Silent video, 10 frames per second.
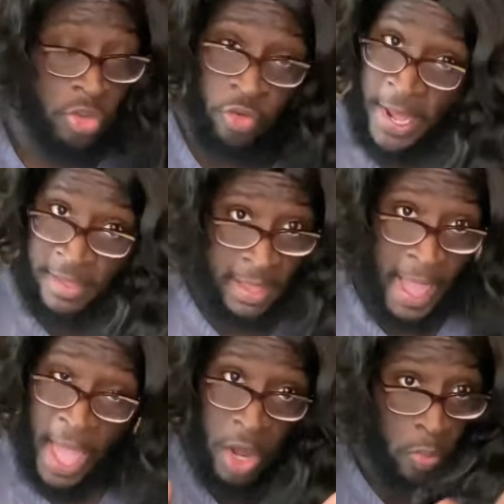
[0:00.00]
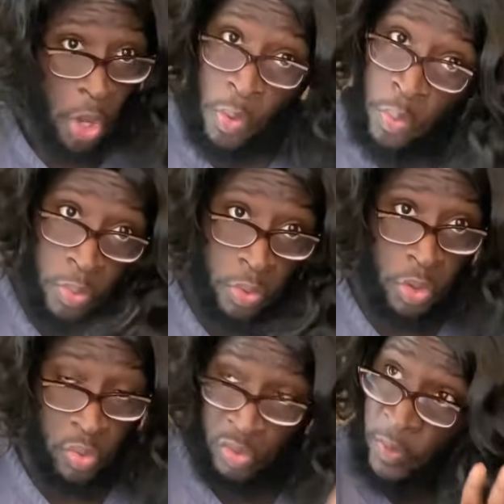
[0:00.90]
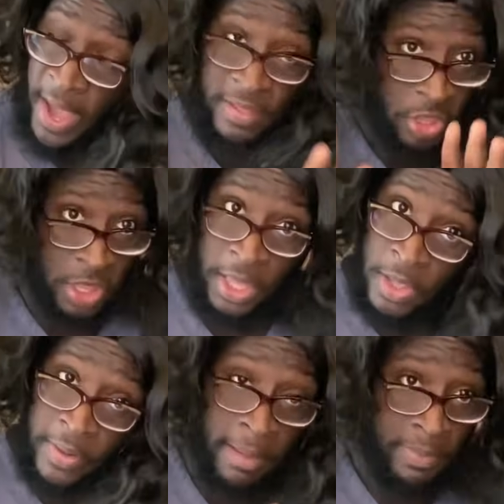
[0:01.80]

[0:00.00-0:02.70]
Tracy, I don't know. You're just going to have to chill and be